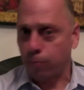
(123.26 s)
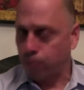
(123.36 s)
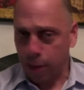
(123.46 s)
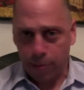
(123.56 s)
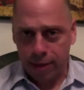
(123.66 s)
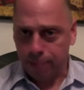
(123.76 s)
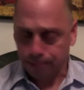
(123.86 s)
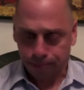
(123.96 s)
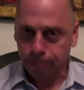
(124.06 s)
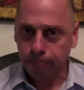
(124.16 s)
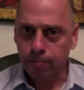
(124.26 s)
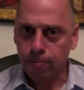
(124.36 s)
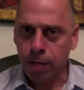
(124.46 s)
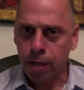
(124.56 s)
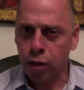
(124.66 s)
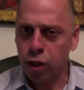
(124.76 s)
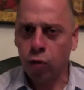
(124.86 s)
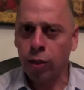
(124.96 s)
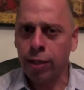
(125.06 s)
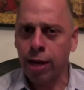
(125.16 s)
maybe the
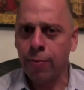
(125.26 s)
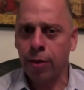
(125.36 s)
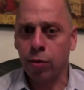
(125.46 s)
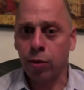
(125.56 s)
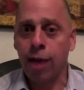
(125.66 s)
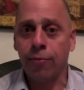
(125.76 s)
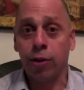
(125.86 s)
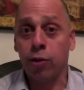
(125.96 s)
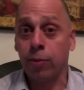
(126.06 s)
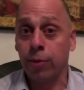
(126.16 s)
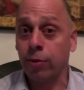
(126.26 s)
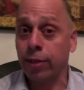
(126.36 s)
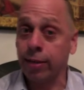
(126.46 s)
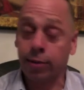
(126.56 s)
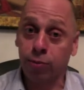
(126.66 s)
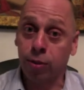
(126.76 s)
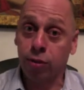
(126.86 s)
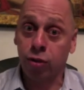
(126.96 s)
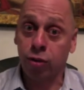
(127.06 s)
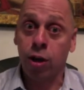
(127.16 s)
only time in your life that you're going to be able to get this
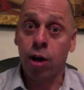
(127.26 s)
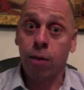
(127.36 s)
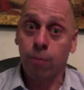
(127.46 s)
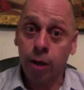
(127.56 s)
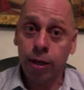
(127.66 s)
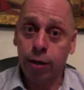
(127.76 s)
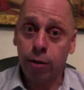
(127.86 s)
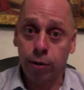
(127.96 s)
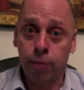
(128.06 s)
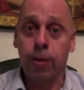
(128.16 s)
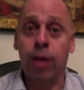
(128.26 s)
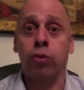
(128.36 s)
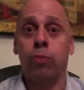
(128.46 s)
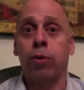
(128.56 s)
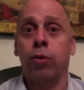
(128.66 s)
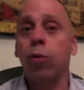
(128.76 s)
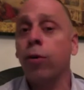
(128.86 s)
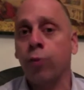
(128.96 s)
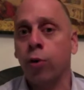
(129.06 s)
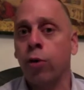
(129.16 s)
much money to actually put to
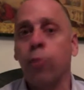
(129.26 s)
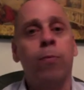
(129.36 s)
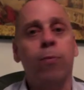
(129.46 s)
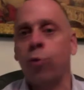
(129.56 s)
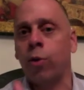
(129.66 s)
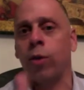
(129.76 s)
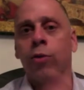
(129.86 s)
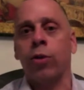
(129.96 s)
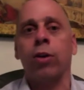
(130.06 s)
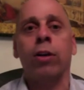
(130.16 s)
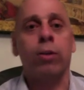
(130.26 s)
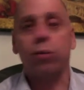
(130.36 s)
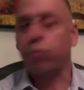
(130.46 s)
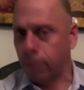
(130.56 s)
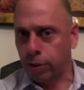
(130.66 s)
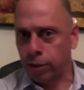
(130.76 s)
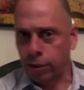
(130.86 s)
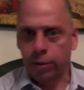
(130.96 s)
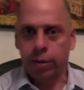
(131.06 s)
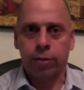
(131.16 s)
work for you, whether you're going to just put
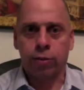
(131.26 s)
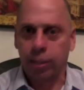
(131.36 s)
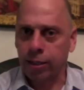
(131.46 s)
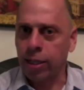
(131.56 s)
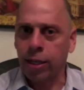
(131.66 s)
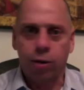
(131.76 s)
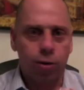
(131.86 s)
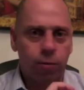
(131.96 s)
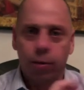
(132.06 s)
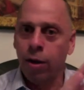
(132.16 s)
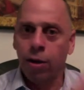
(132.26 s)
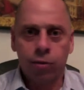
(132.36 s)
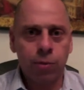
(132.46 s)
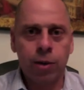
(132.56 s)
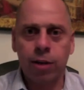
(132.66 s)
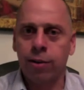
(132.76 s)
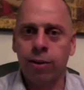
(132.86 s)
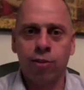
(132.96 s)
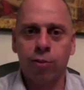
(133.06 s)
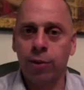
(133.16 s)
it in a CD or some kind of
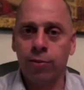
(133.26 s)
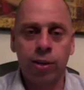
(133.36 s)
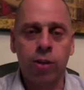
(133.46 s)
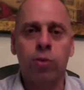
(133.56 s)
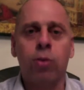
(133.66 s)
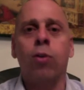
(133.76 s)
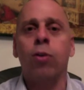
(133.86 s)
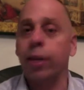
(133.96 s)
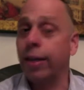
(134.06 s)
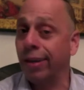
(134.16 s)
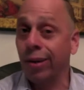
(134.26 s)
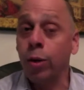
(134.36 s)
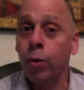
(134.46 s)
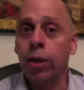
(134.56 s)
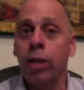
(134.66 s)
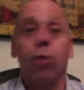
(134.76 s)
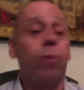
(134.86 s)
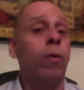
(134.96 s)
government vehicle, or you get an annuity, or